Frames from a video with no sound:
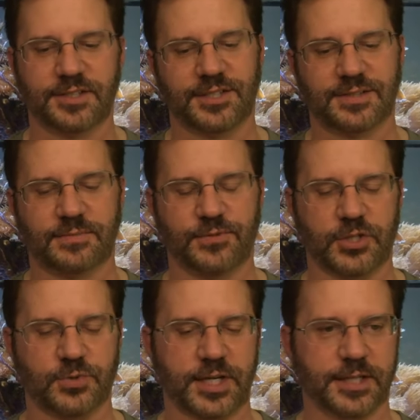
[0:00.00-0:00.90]
It's just
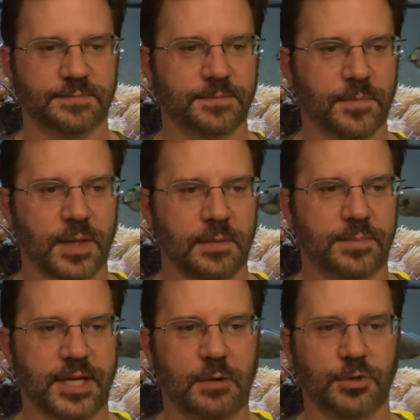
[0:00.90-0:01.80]
frustrating,
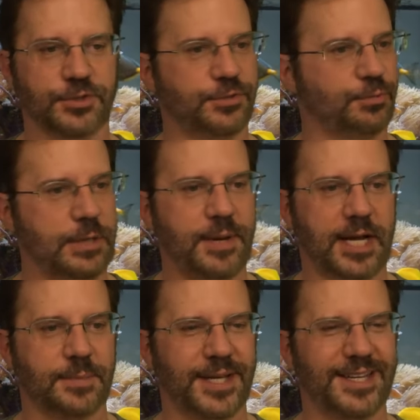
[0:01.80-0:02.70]
but I will just repack
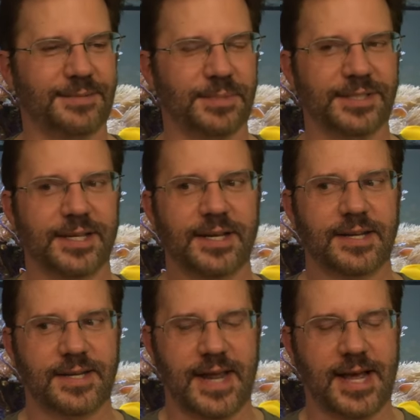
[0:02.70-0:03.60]
them again. But
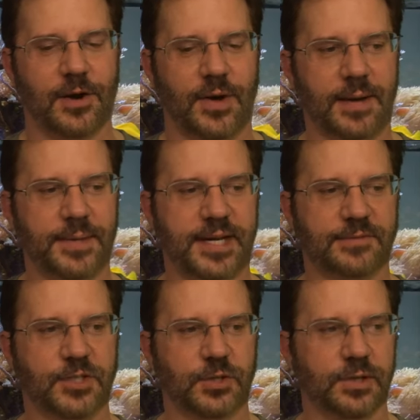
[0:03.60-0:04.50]
now I might have
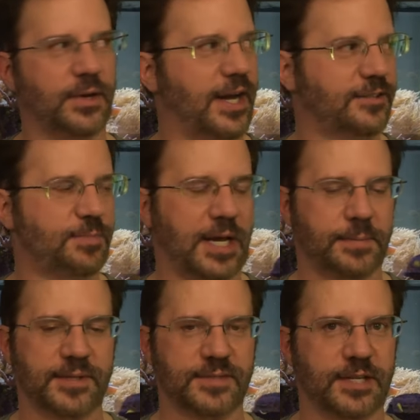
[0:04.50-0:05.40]
to do the little ice pack
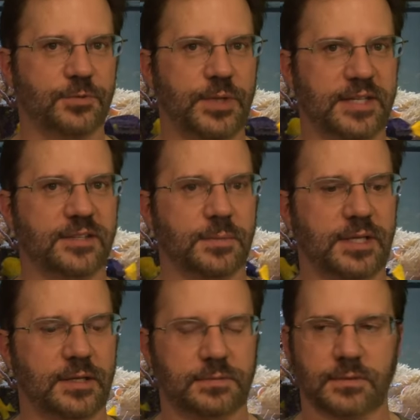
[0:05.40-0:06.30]
because next week it's going to
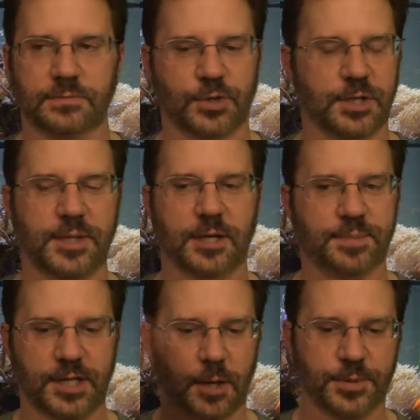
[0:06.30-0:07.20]
be we're going to be up
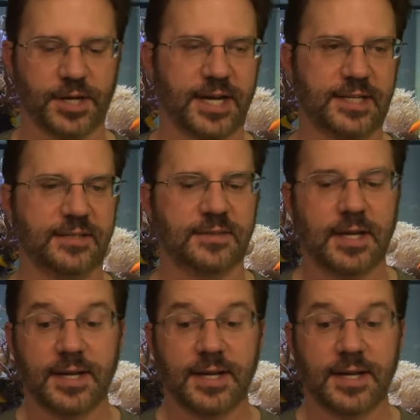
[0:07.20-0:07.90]
in the upper 90s.